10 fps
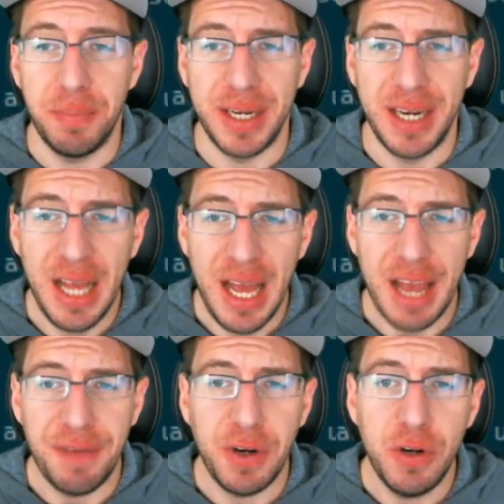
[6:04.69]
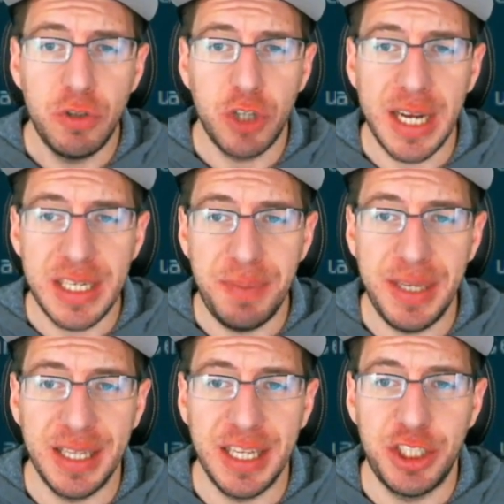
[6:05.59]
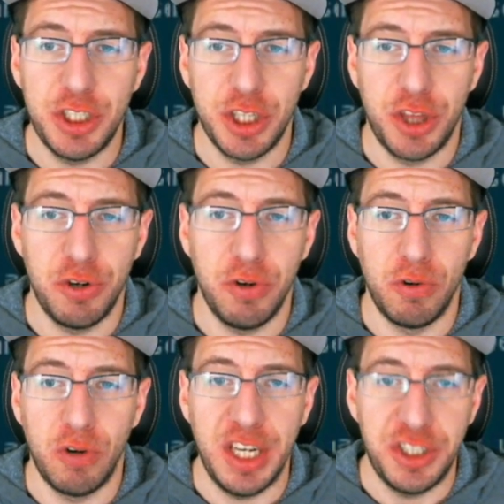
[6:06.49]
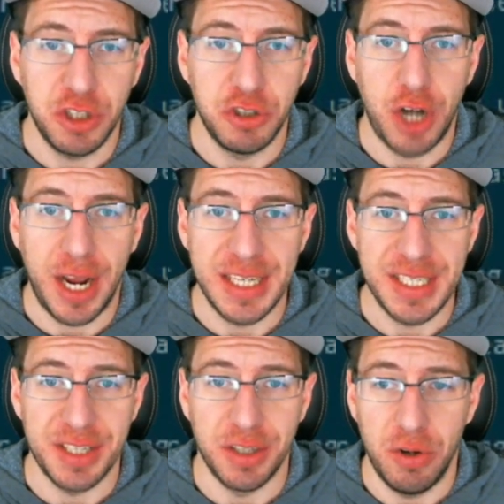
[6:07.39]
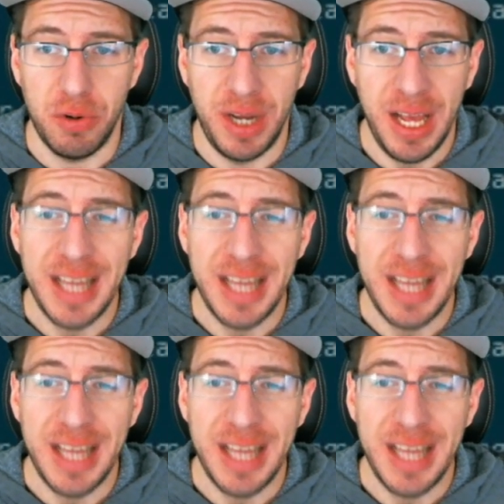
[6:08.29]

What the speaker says: but if you try to beat Lich through racial dragons alone,